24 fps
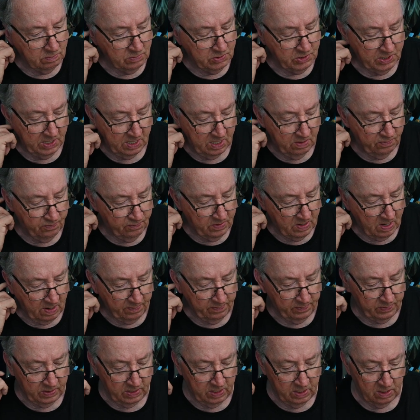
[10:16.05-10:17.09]
Jeff,
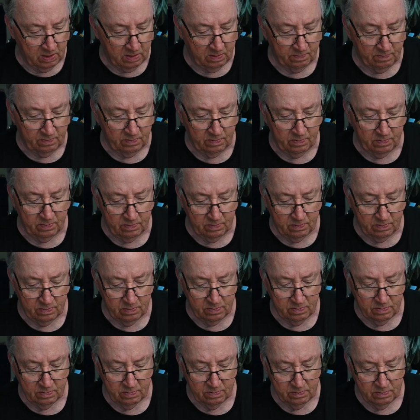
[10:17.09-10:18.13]
um, you know,
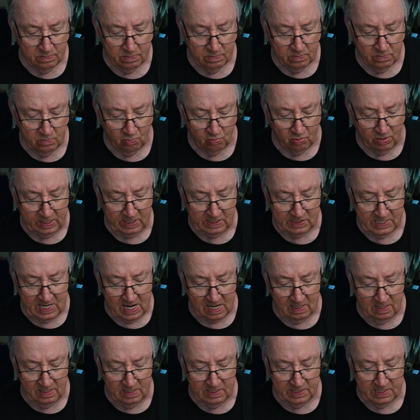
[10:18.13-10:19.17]
what
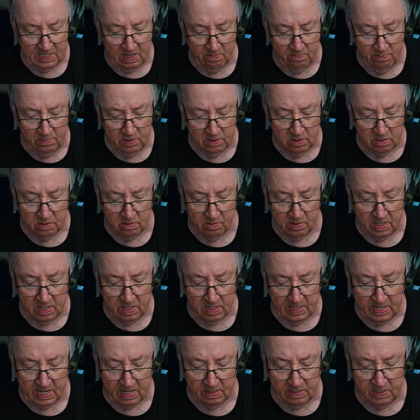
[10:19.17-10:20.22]
exactly is that middle
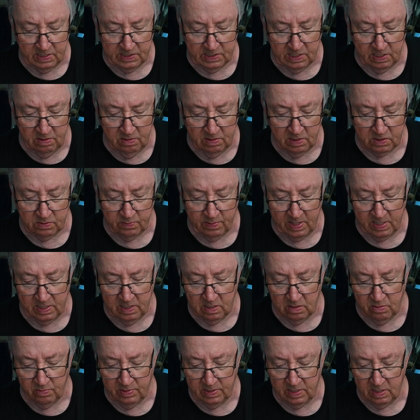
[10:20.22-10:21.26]
ground? How does a new expat
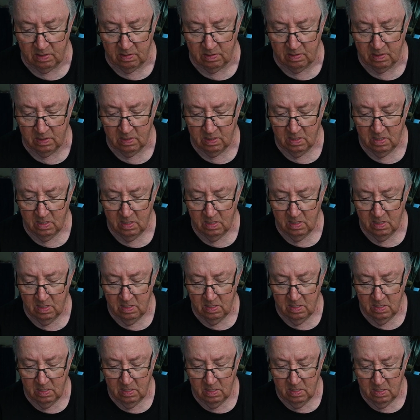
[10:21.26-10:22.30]
know when they're
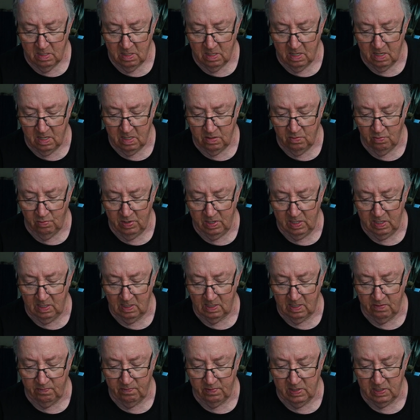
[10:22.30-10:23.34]

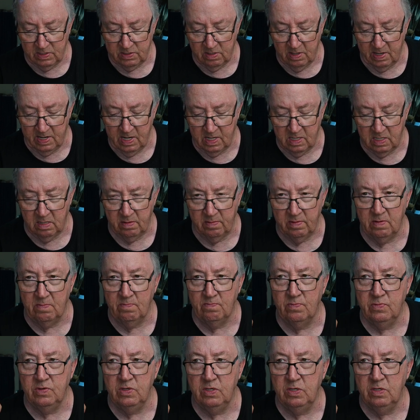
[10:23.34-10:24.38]
unwittingly ventured out of it
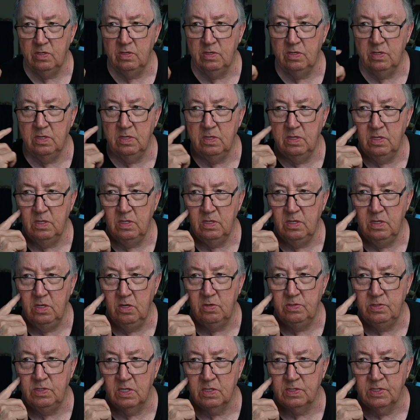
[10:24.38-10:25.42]

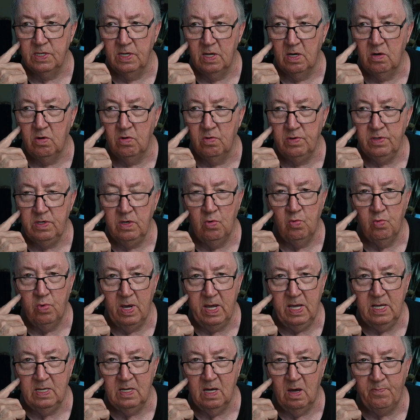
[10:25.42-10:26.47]
you just know. You
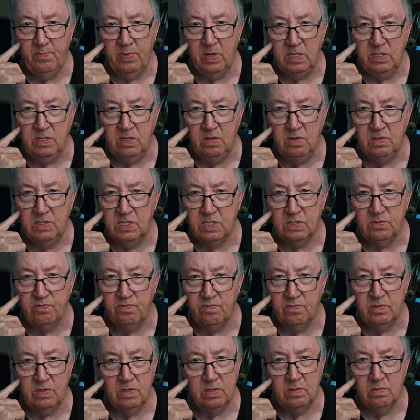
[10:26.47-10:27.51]
wake up and you just
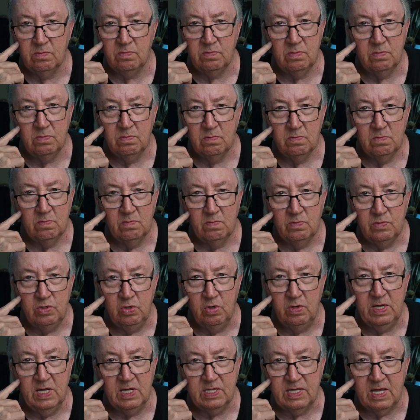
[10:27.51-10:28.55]

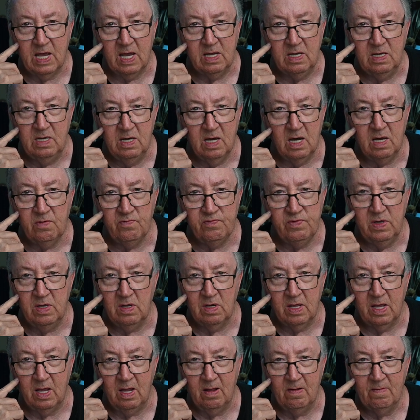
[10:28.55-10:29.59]
you get that gut
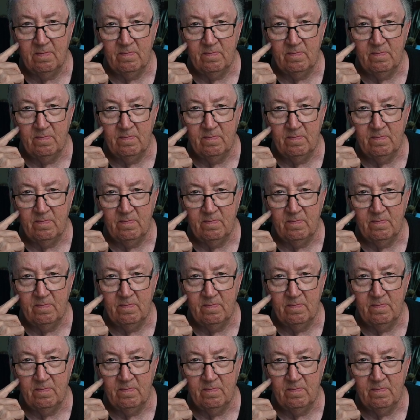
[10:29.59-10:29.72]
feeling.